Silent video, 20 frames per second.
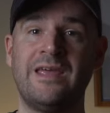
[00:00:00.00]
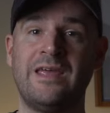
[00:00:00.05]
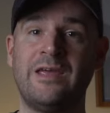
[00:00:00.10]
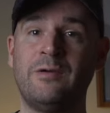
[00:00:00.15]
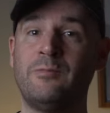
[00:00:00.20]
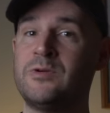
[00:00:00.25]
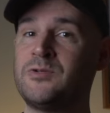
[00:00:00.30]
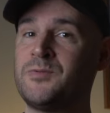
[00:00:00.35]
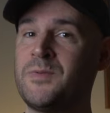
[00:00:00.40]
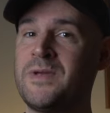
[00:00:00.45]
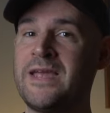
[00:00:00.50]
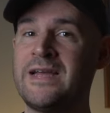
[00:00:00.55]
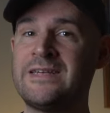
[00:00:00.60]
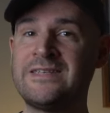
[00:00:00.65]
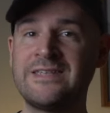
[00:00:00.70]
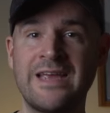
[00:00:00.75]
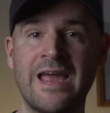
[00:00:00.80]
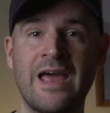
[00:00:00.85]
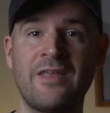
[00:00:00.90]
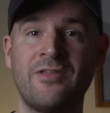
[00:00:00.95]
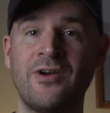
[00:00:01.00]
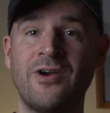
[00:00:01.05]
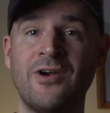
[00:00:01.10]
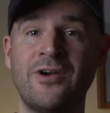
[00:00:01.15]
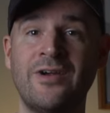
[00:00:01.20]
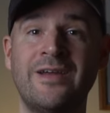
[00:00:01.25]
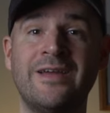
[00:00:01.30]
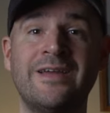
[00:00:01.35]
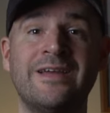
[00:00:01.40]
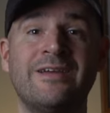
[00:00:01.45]
in which we get
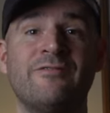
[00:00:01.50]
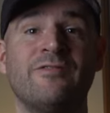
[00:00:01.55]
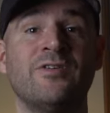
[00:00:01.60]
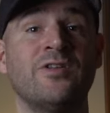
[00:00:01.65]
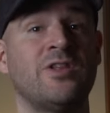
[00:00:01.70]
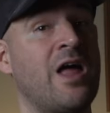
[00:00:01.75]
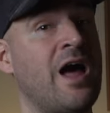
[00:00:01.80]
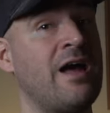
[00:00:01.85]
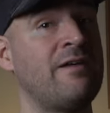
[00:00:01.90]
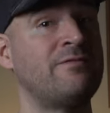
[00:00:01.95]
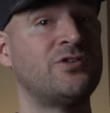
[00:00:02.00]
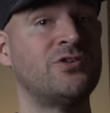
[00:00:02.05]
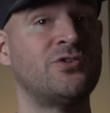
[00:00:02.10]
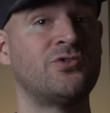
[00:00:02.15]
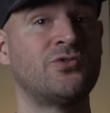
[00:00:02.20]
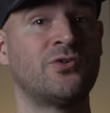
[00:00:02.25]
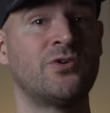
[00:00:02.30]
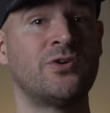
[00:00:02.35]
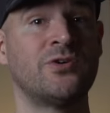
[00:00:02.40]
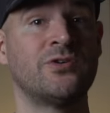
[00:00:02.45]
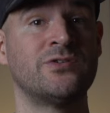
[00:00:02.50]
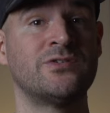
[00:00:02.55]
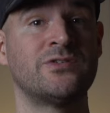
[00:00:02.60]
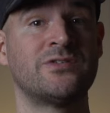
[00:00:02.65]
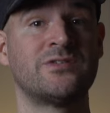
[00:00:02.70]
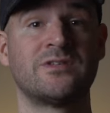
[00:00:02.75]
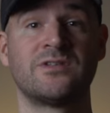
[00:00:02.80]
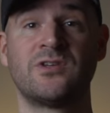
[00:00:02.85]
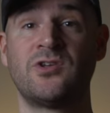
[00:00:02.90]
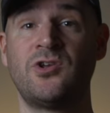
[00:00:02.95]
together for live
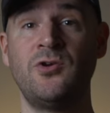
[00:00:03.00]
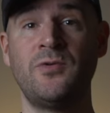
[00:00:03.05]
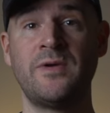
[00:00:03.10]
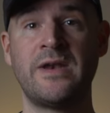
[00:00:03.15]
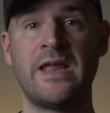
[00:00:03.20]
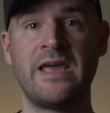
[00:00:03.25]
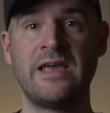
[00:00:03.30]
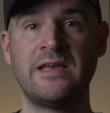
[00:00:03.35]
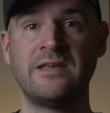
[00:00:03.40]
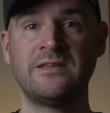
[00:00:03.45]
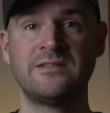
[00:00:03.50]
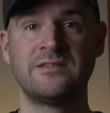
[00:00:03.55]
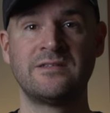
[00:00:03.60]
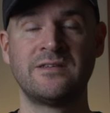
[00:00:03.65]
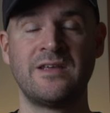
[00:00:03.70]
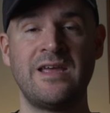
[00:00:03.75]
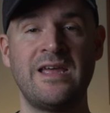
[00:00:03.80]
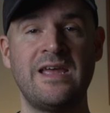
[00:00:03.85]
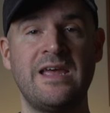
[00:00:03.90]
tutorials, Q&As.